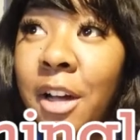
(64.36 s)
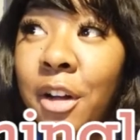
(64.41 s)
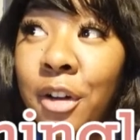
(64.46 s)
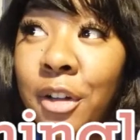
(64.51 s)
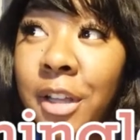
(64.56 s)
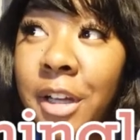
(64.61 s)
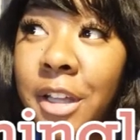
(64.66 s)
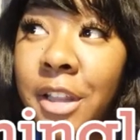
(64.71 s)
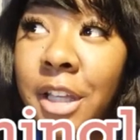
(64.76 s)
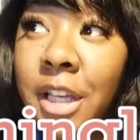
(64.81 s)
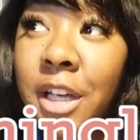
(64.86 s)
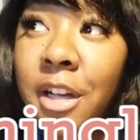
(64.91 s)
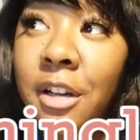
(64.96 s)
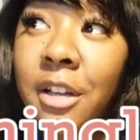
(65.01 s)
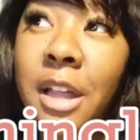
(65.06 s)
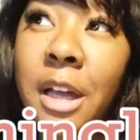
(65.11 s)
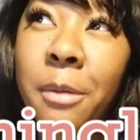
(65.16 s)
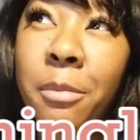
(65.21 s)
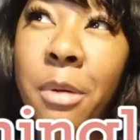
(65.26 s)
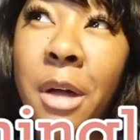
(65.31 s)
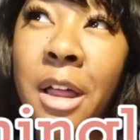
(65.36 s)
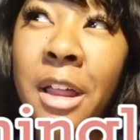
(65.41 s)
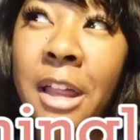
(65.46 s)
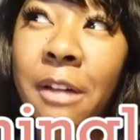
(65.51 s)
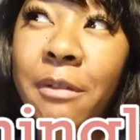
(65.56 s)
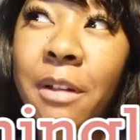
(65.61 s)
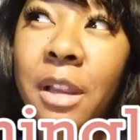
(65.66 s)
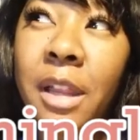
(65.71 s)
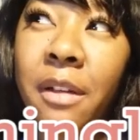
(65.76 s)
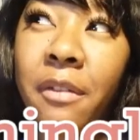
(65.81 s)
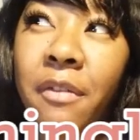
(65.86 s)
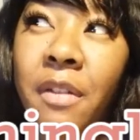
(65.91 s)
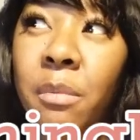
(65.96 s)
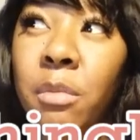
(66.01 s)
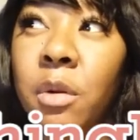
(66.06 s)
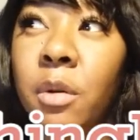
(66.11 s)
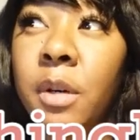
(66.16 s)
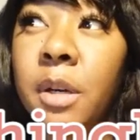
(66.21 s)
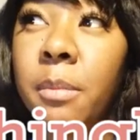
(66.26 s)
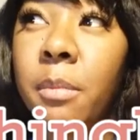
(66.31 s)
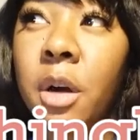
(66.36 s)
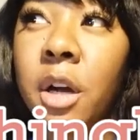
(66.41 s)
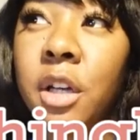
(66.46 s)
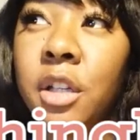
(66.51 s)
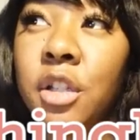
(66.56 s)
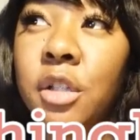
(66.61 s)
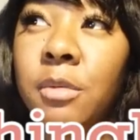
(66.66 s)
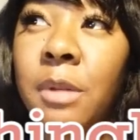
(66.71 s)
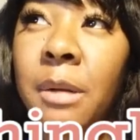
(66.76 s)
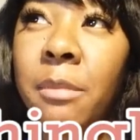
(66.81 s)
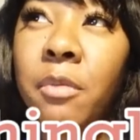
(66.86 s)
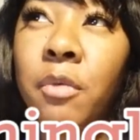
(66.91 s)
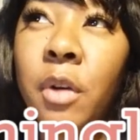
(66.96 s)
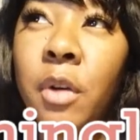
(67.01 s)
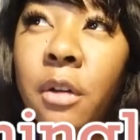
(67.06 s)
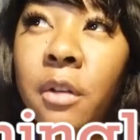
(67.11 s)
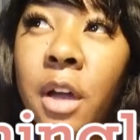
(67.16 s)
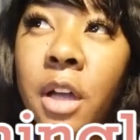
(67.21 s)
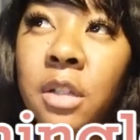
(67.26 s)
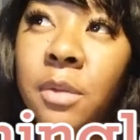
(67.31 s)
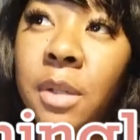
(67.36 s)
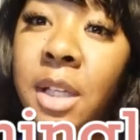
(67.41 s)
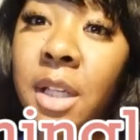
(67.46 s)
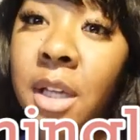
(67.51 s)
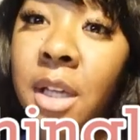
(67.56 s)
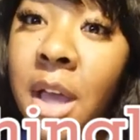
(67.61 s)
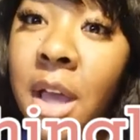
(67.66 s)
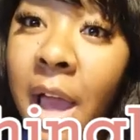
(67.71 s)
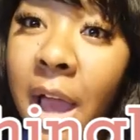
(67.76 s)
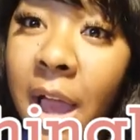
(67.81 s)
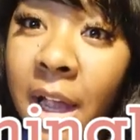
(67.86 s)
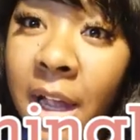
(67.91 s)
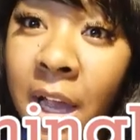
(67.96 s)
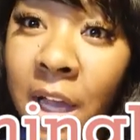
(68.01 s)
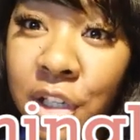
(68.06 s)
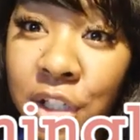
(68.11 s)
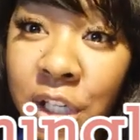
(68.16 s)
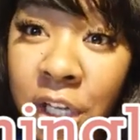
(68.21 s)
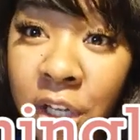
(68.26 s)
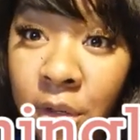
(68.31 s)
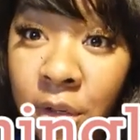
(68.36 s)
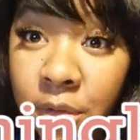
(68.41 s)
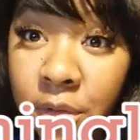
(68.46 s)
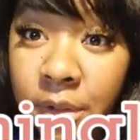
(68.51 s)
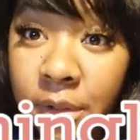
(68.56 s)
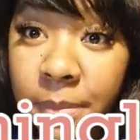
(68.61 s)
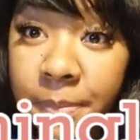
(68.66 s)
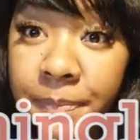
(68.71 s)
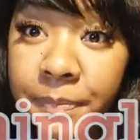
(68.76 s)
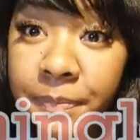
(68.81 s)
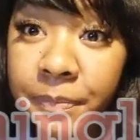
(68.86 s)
like early in the year, like probably around like February, March, like before I graduated, I got shingles.